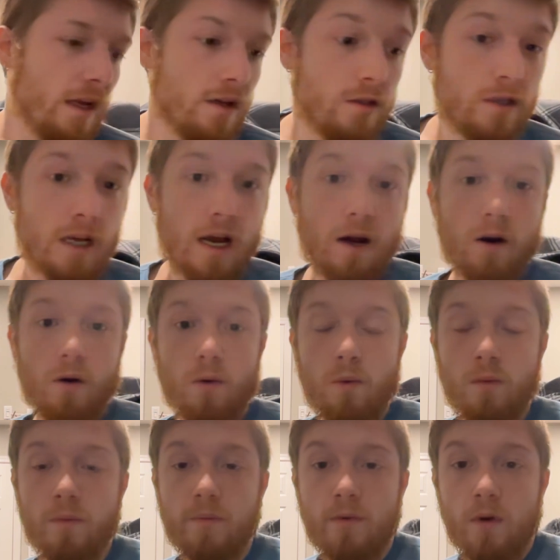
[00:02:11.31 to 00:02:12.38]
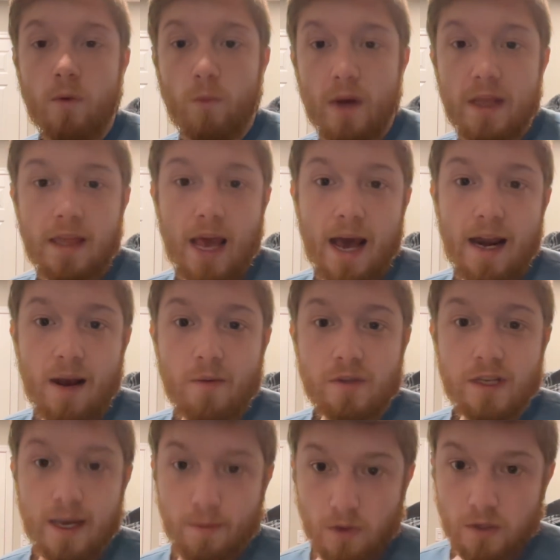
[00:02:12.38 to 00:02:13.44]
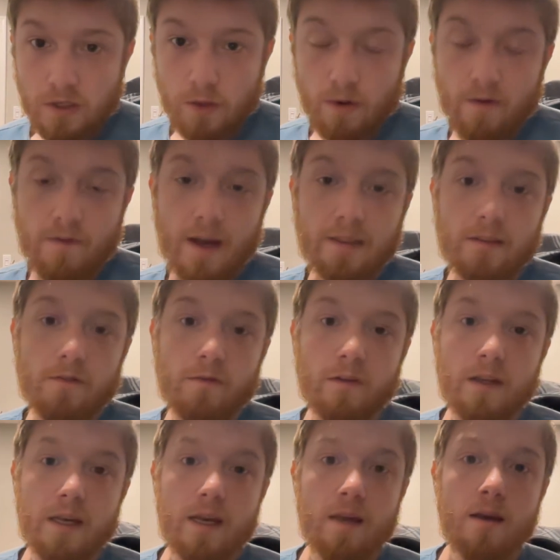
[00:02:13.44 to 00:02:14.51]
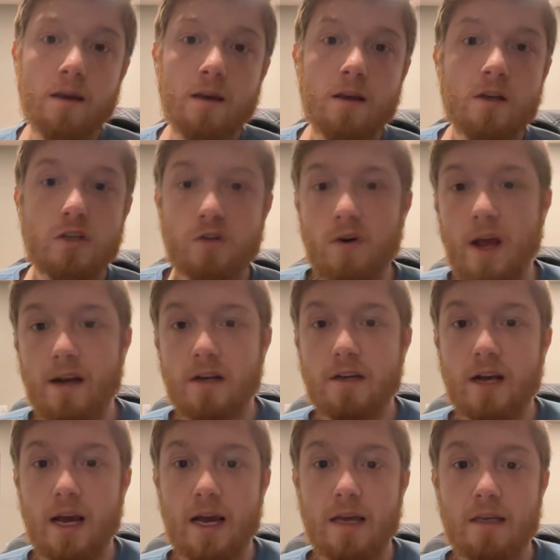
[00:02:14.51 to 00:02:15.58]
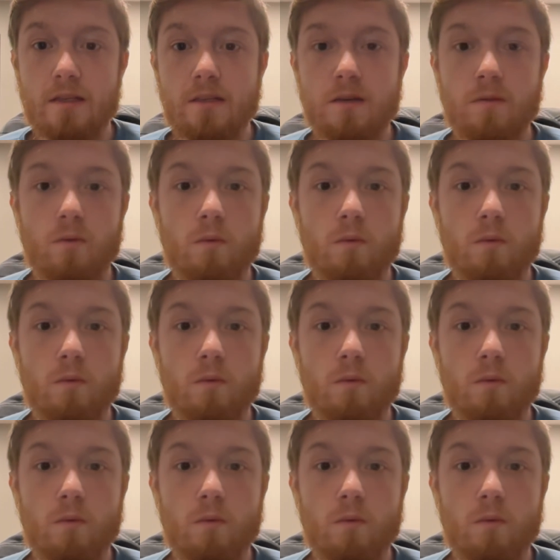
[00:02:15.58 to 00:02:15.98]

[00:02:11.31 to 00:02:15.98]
So with that, I was able to effectively strategize,